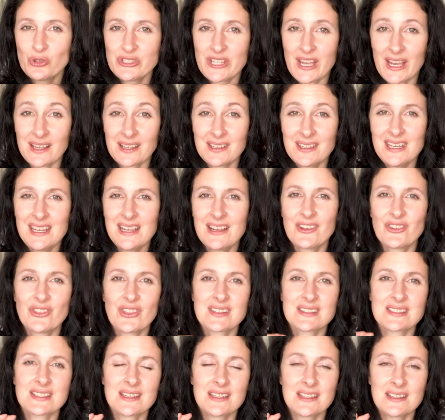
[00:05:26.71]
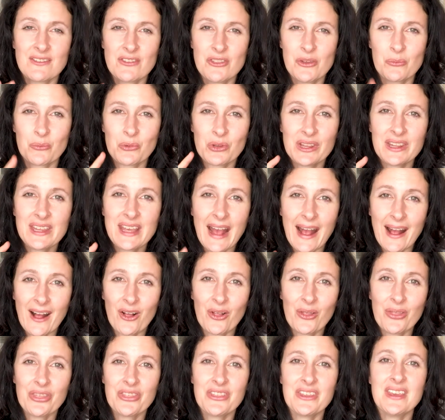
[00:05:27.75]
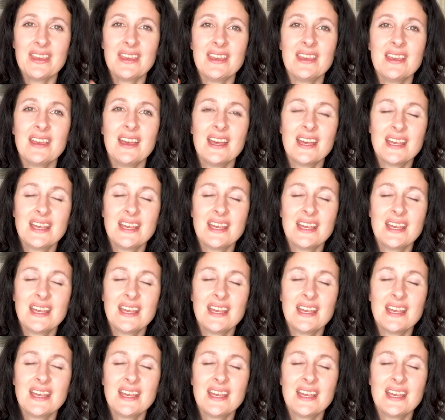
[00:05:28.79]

technique that's going to give them really healthy